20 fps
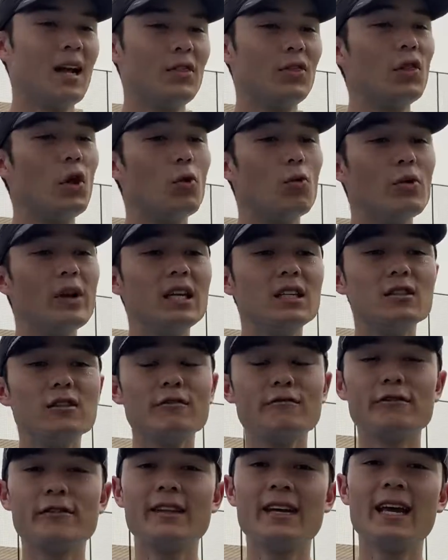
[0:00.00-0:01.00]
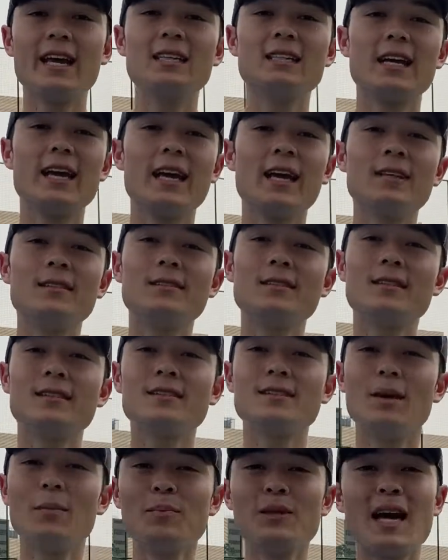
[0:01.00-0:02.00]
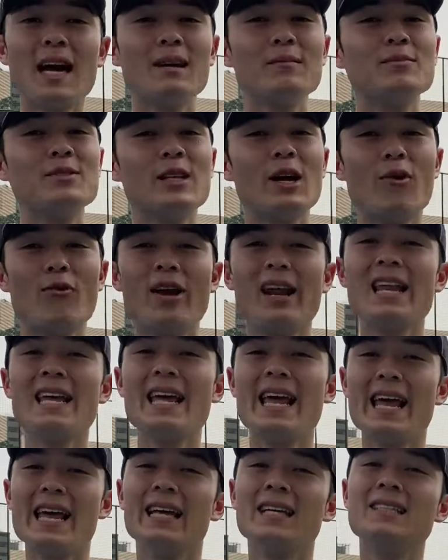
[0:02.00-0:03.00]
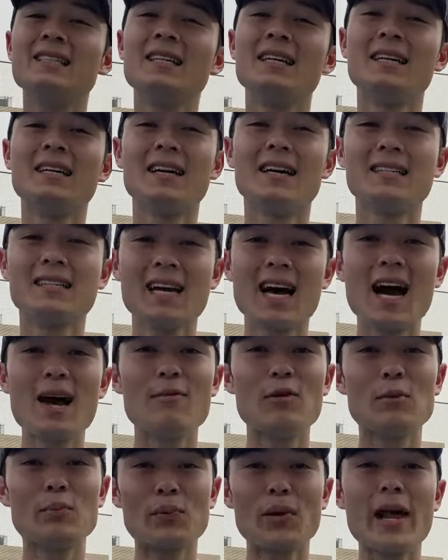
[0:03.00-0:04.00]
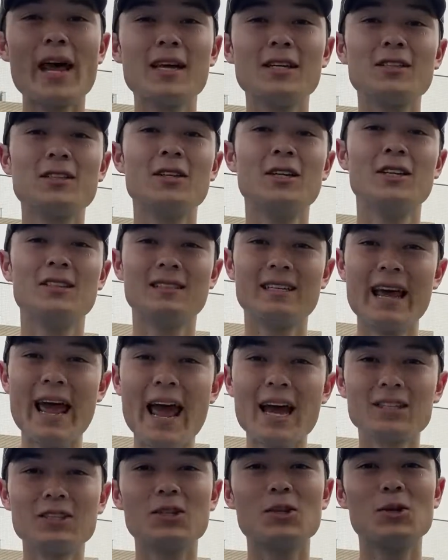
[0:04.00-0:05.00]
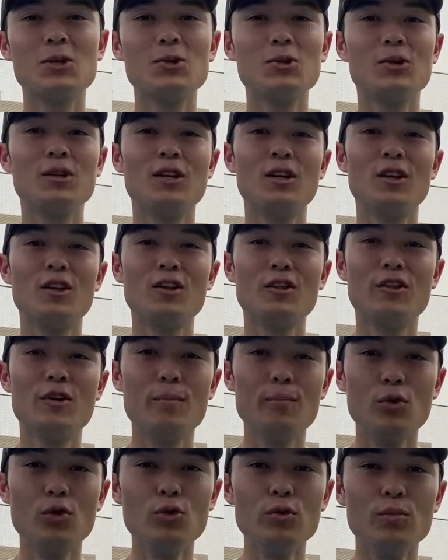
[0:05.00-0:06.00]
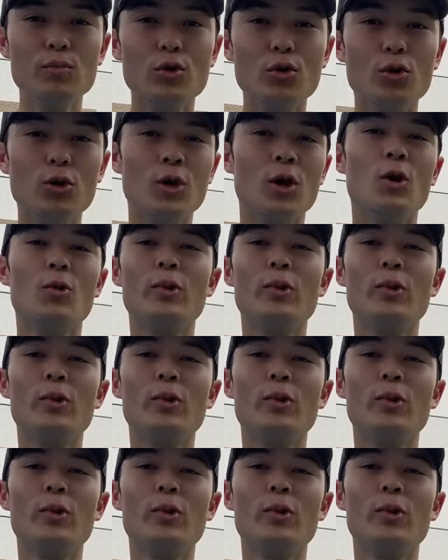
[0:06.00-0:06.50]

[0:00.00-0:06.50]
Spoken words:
The reason for this is because sometimes there really is a time and place to execute the moonball.